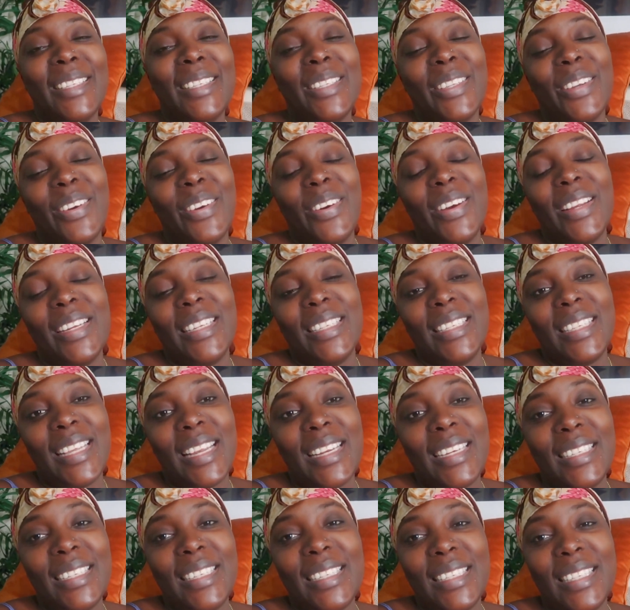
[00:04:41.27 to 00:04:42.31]
So I
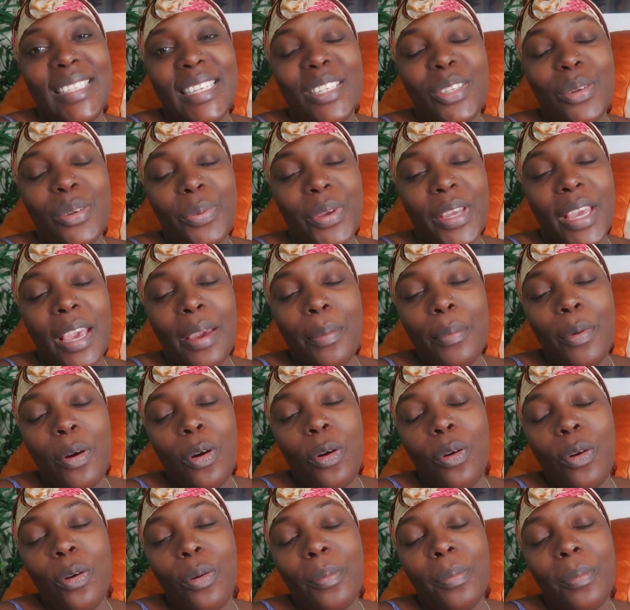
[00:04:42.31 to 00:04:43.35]
decided to stay. So we came
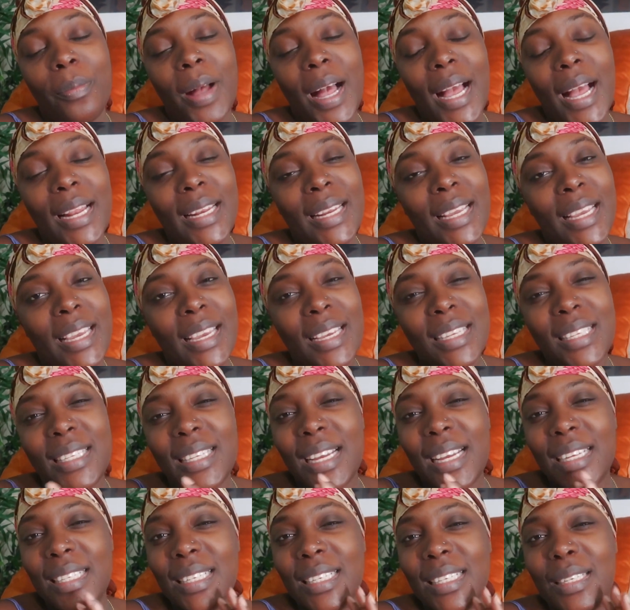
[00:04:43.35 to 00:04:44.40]
home and the year
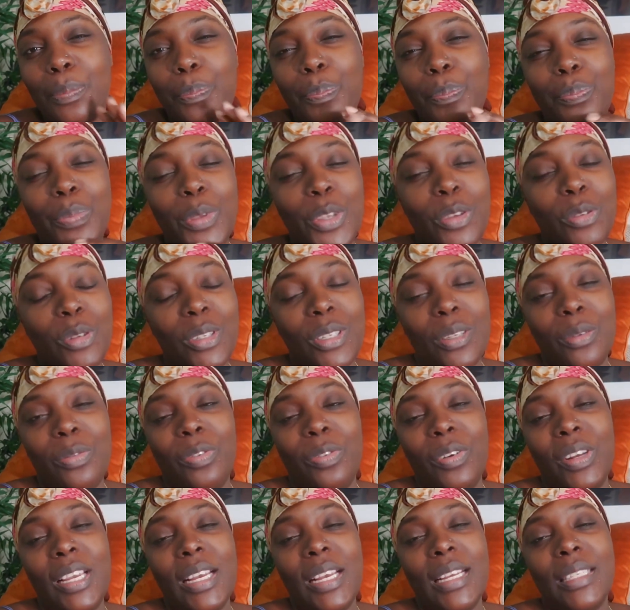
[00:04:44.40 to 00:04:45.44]
started
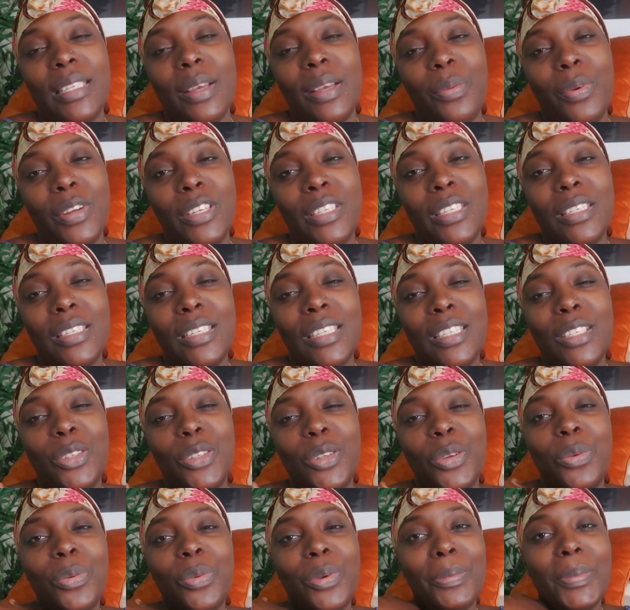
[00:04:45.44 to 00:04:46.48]
beautifully as I wanted it
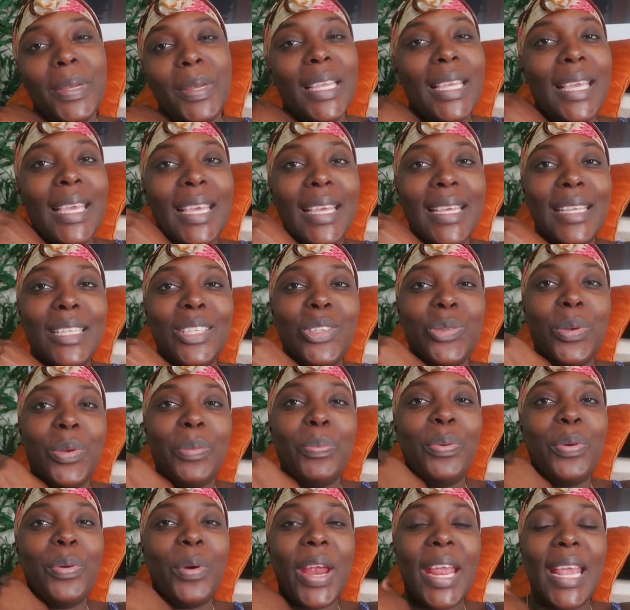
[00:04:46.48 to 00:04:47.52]
to with my kids. We
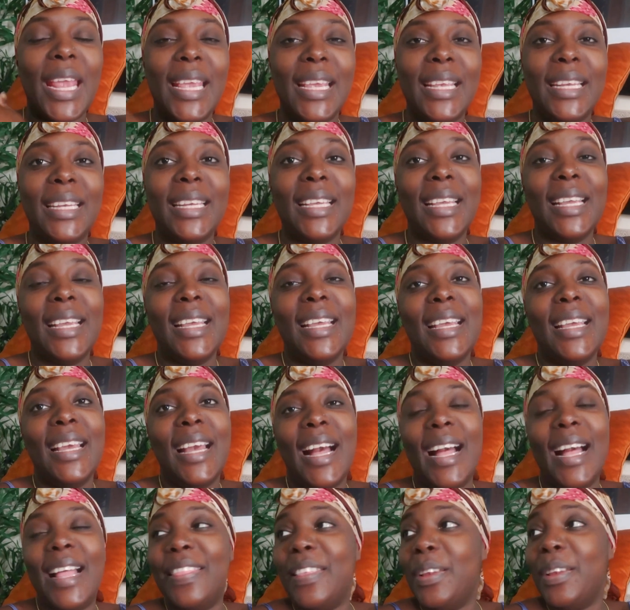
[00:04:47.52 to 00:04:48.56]
prayed
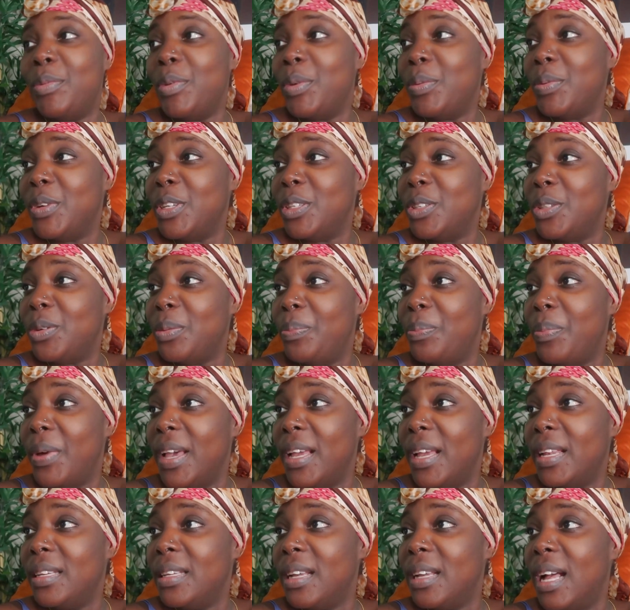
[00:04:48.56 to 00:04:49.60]
and then we went to
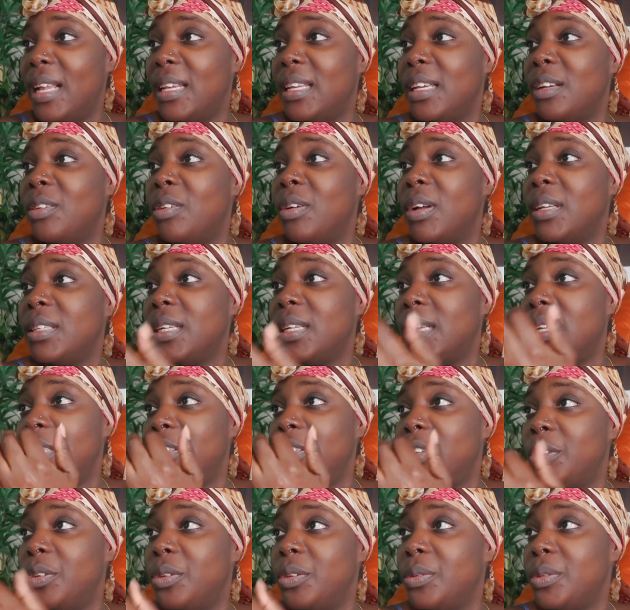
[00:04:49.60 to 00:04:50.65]
bed. Ade, go and clean
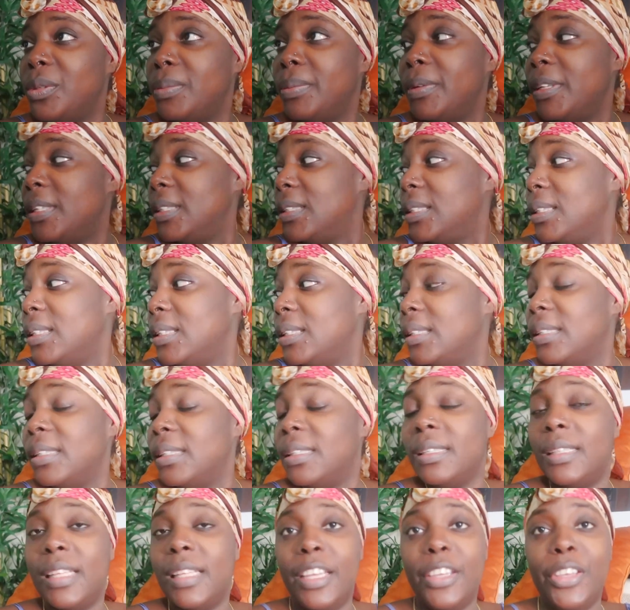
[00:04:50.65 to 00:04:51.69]
your nose, please.
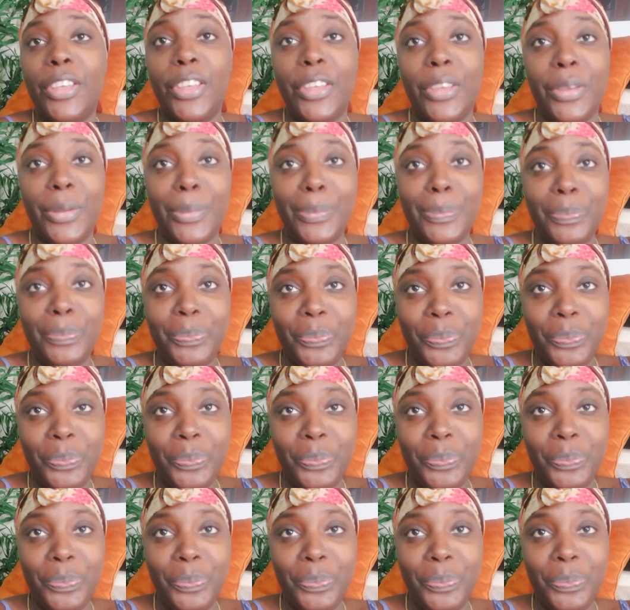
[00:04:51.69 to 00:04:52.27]
Thank you.